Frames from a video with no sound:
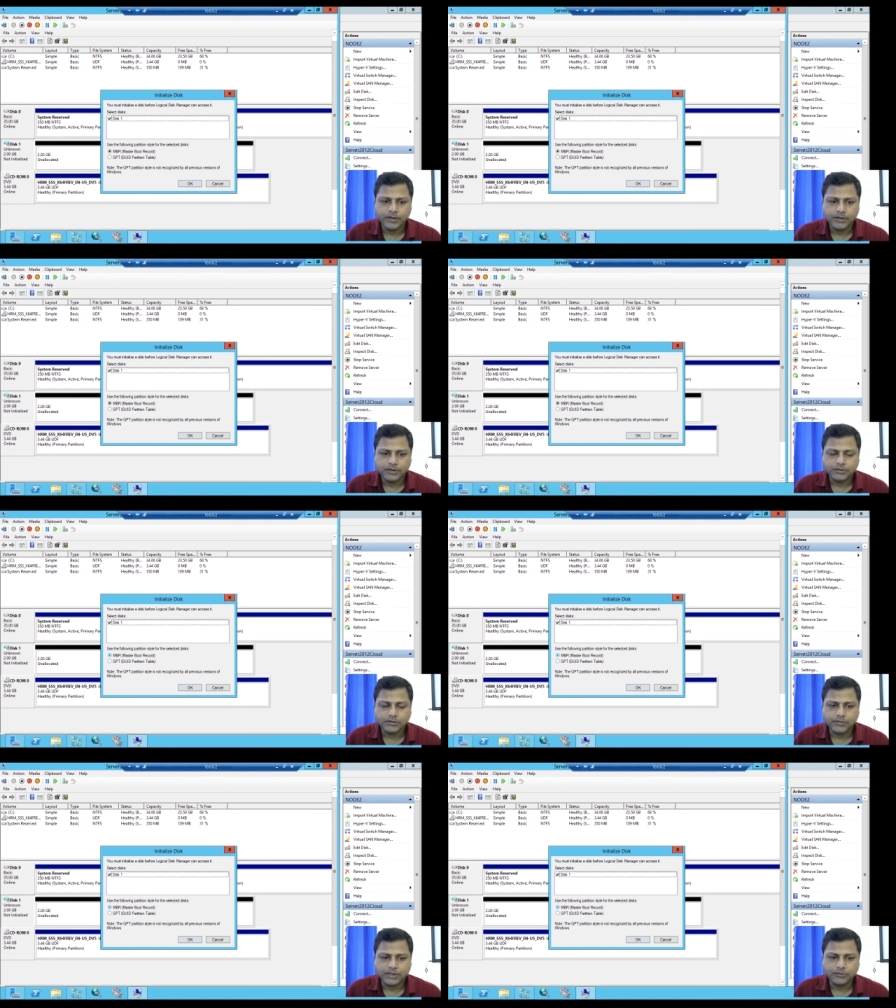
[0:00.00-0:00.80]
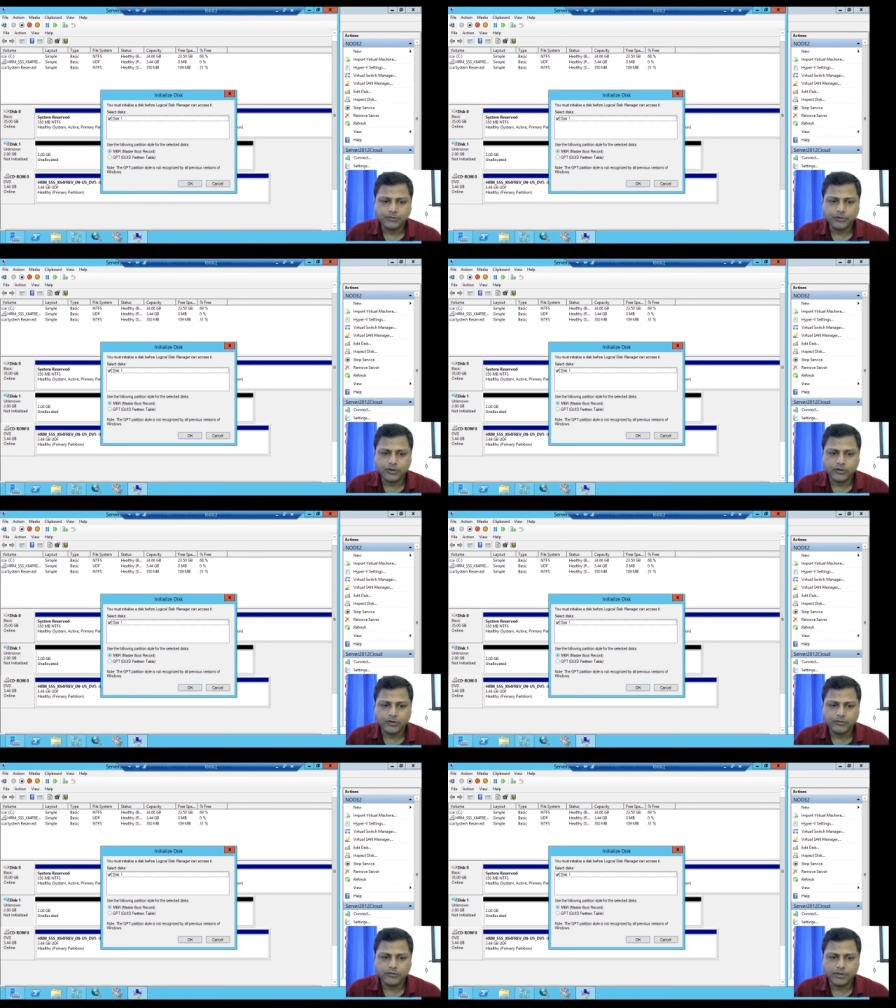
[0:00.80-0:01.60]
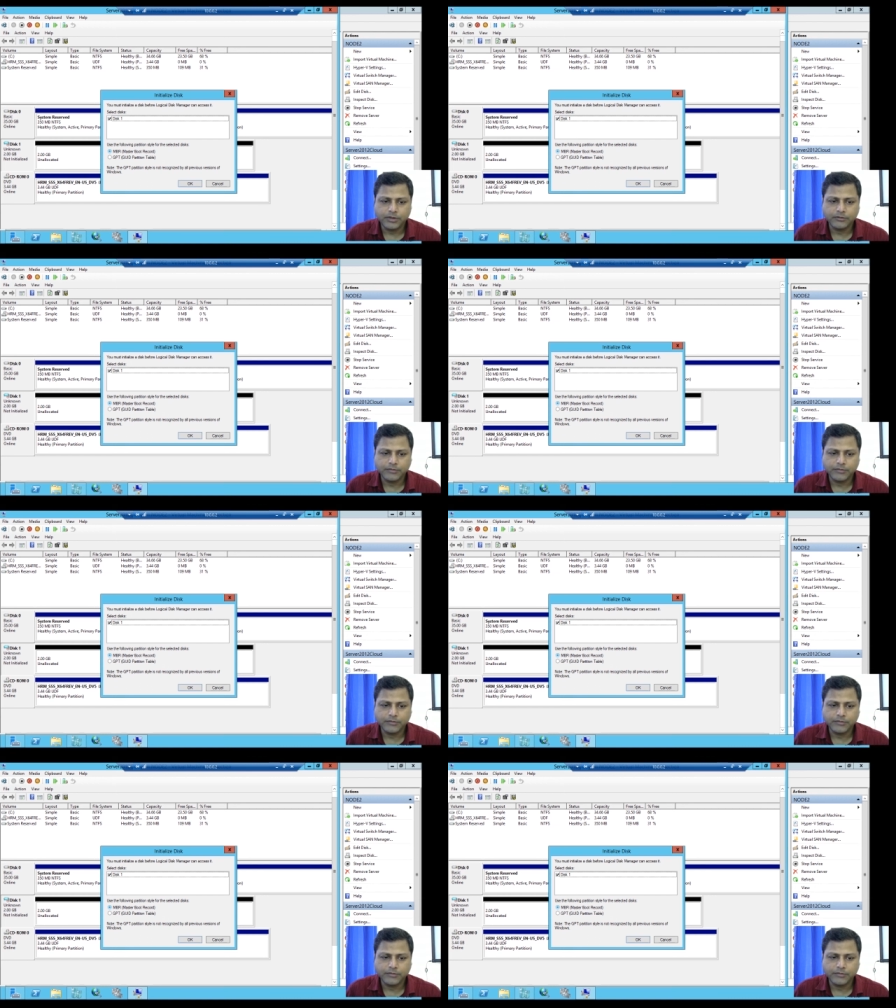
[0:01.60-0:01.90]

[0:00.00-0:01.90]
So master boot record will be,